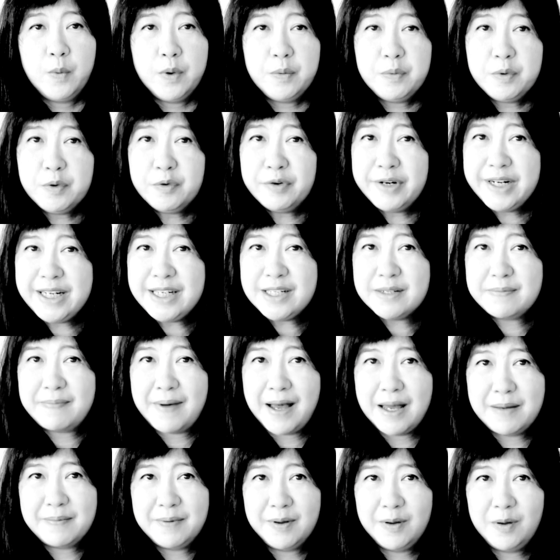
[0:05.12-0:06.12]
When we read the
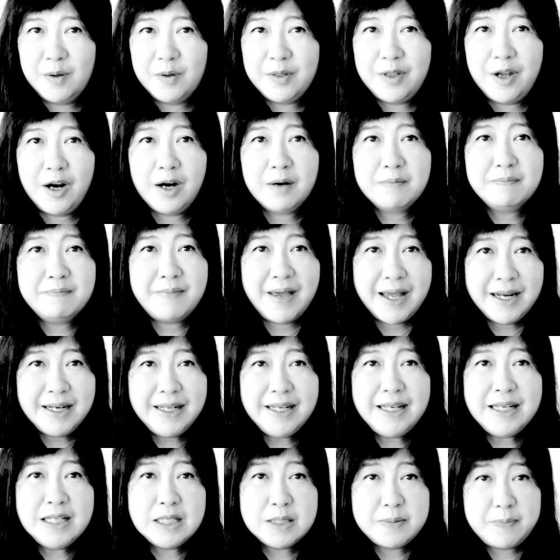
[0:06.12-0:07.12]
Bible, there are
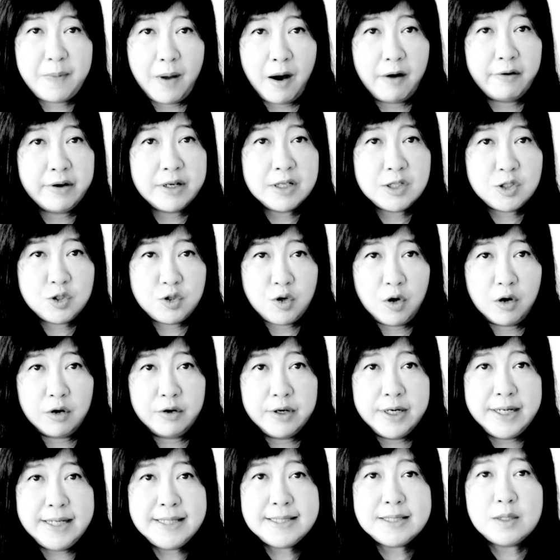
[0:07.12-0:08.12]
many inspiring
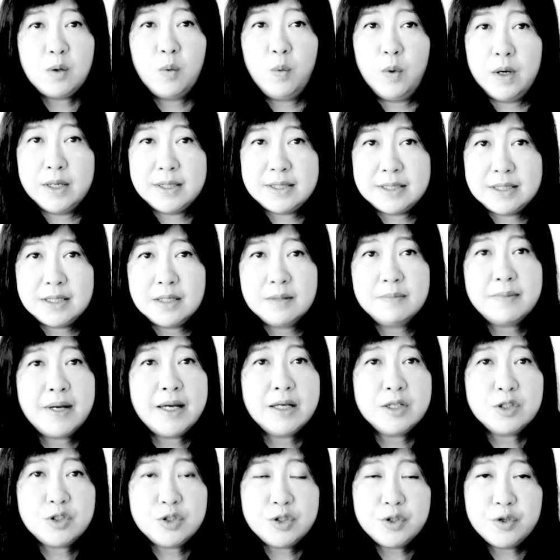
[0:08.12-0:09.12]
stories, wisdom,
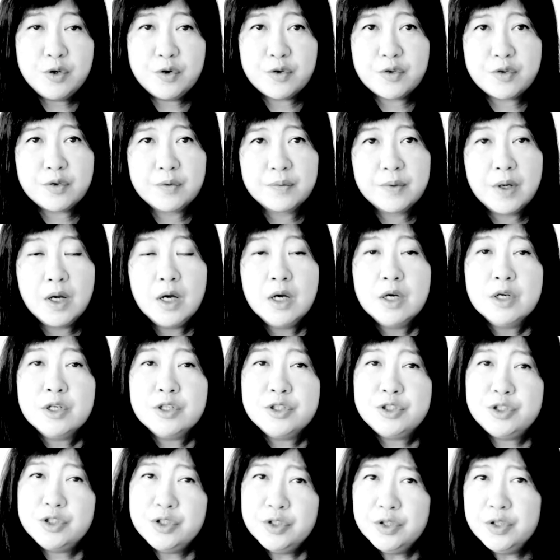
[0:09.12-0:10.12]
and truth.
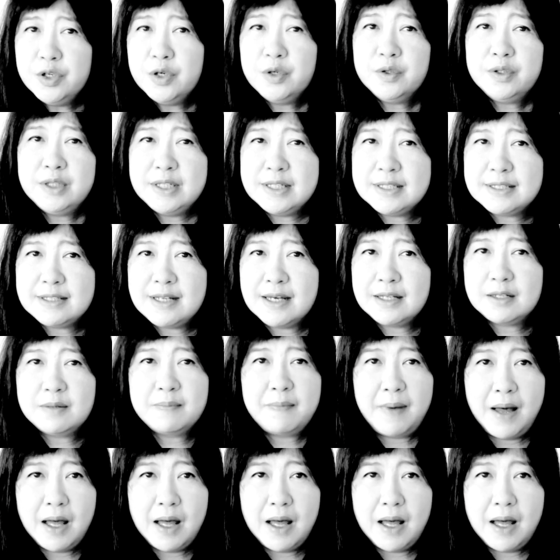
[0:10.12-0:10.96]
Do you notice that the